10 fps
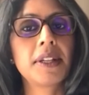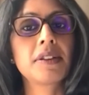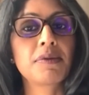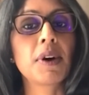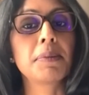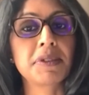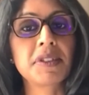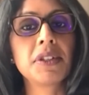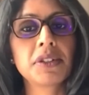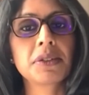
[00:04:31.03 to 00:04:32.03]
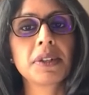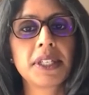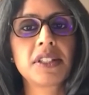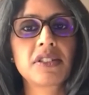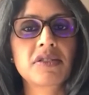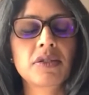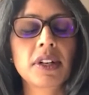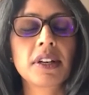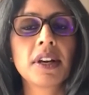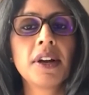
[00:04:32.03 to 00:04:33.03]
in the pharmaceutical industry